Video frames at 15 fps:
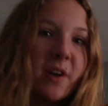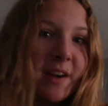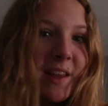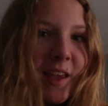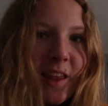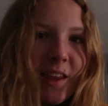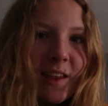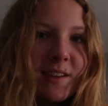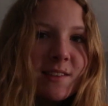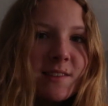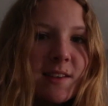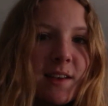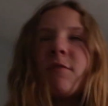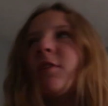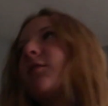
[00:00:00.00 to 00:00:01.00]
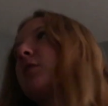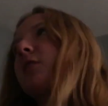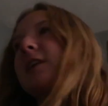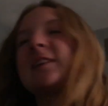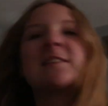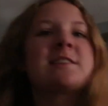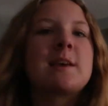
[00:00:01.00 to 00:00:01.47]
running in it. I've never
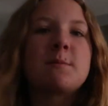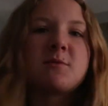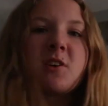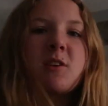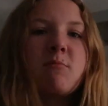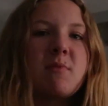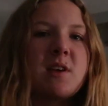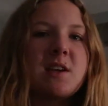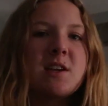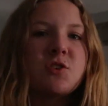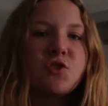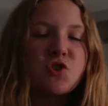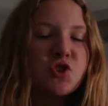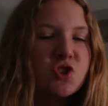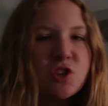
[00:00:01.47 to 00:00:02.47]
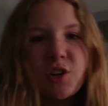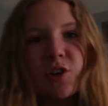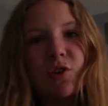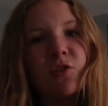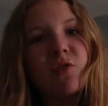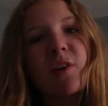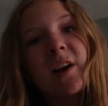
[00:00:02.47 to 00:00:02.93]
like skipped on a meet and just
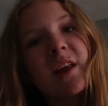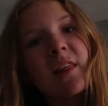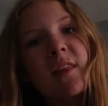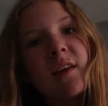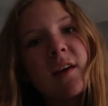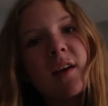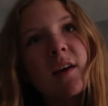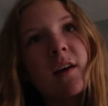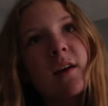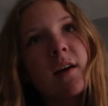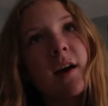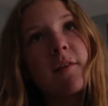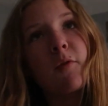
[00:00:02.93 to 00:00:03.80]
cheered or anything.